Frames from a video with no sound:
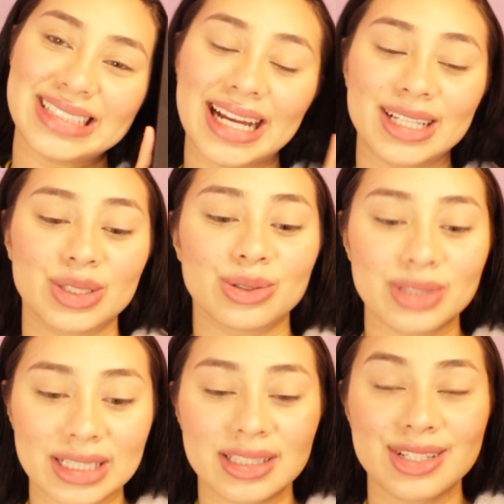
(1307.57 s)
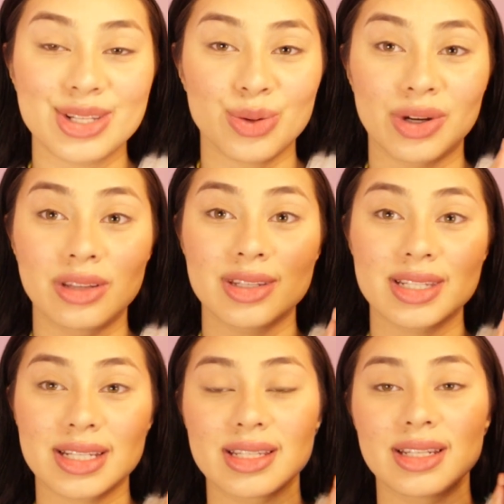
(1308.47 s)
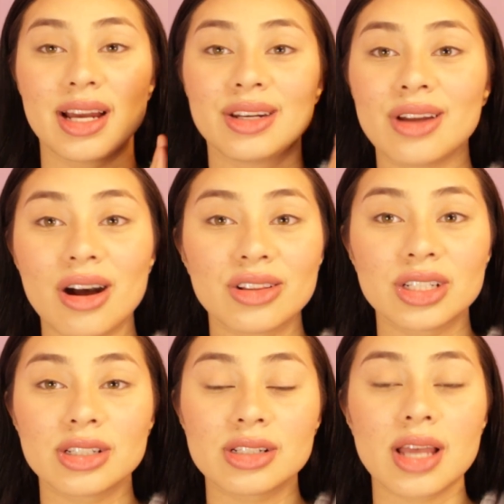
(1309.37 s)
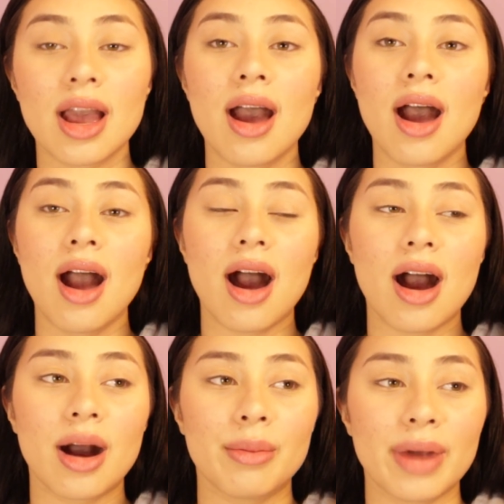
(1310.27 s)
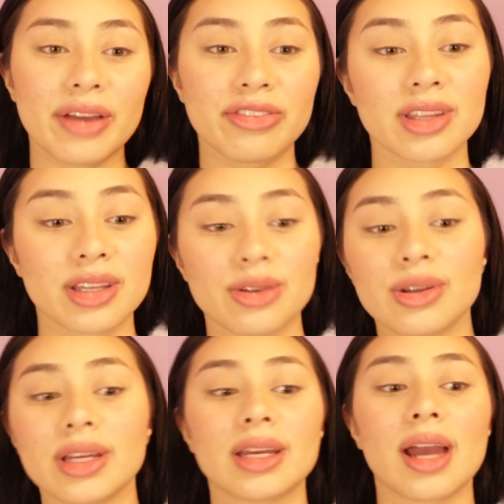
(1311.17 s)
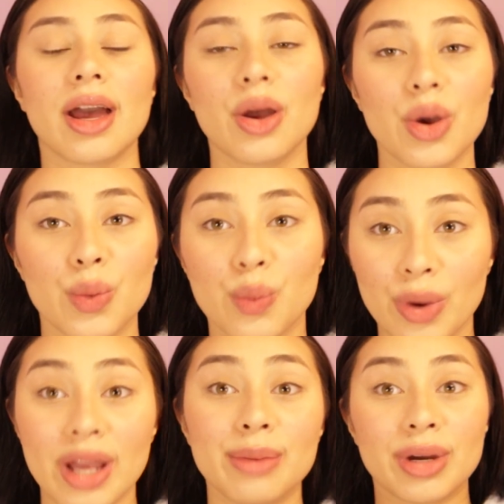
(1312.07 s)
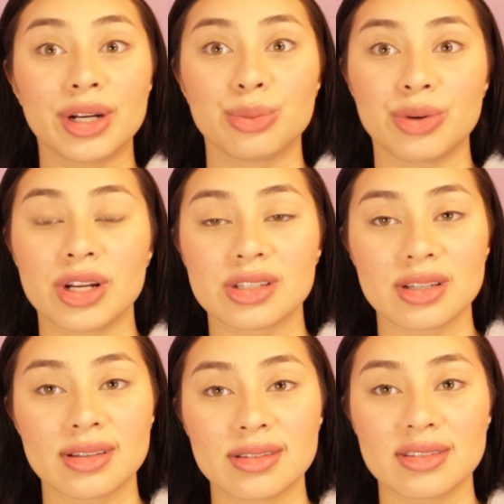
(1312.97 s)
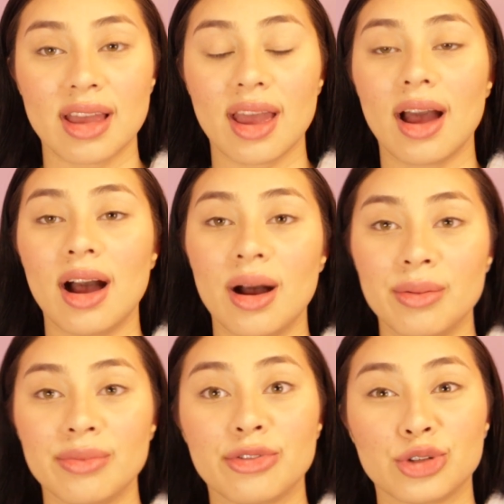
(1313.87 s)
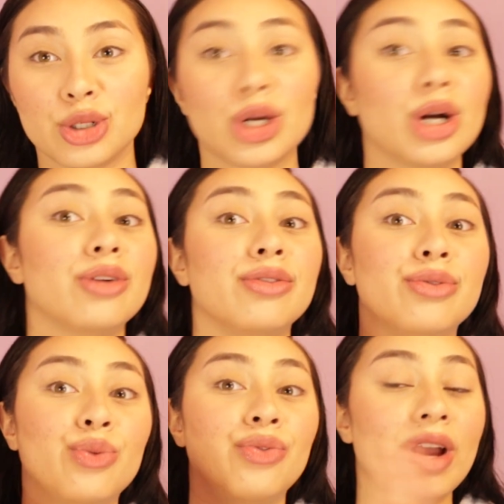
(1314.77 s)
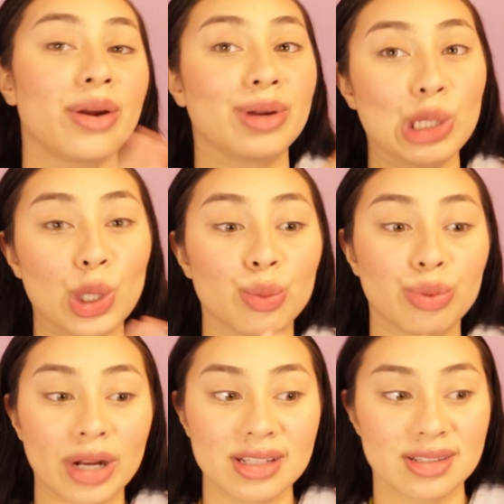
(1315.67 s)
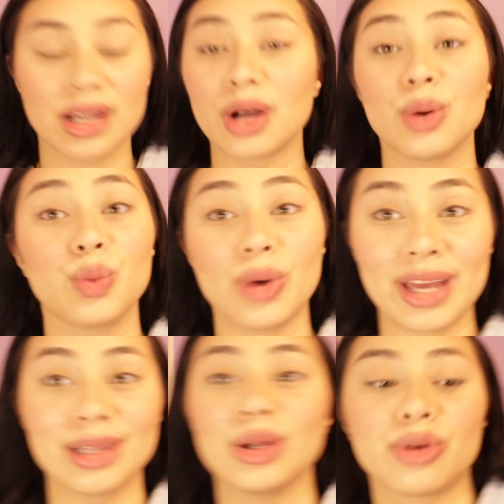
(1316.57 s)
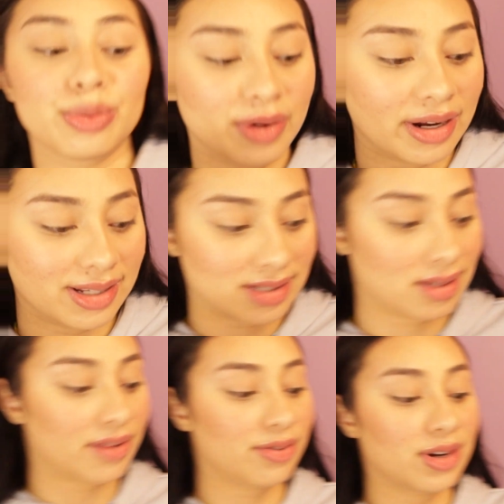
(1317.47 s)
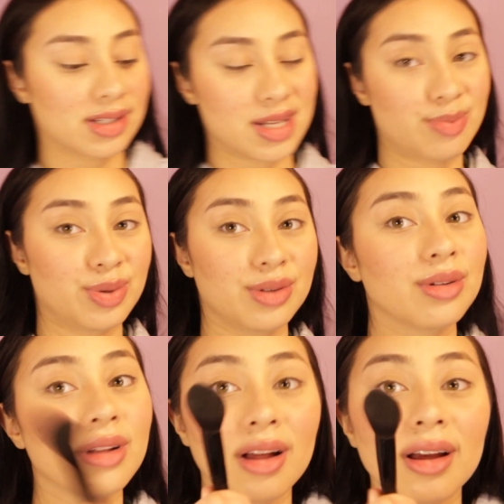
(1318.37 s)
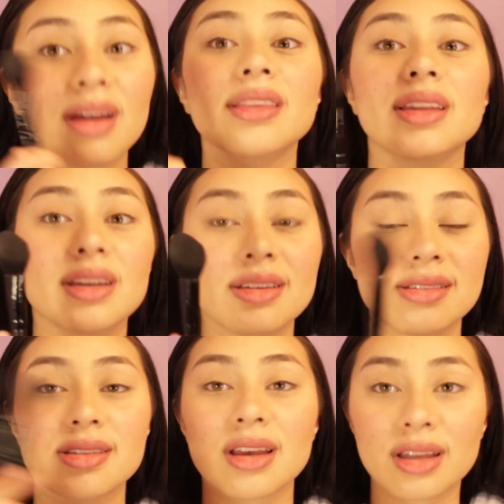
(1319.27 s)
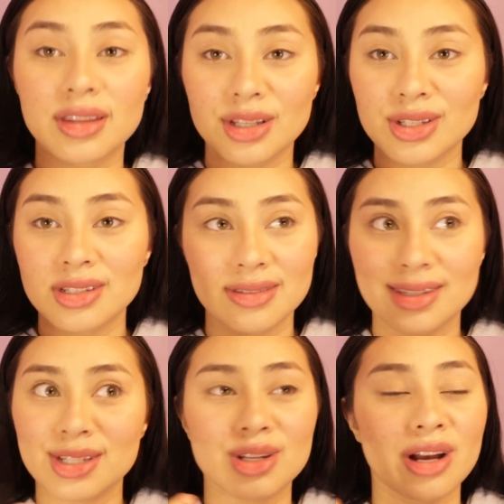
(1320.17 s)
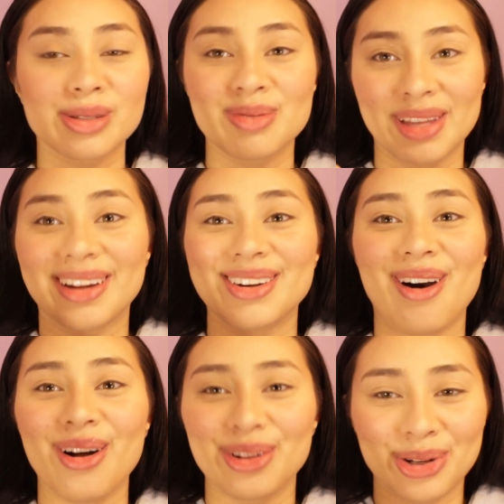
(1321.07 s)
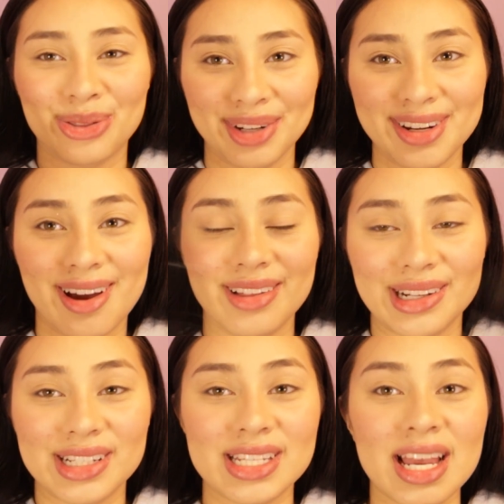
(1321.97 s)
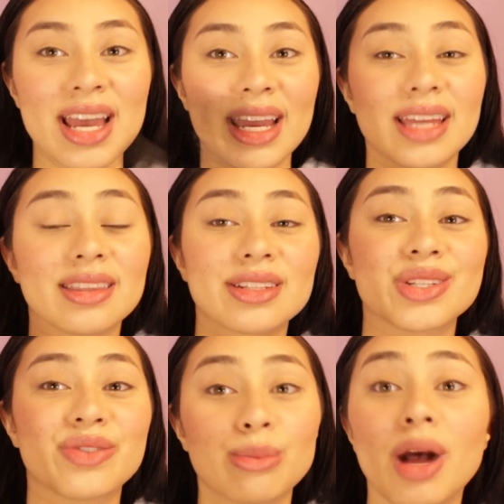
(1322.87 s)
I don't think these are worth the $69. I feel like you can get way better brushes for a very low price, like a way lower price. Like for example, this cost me like $1, $3, and this is from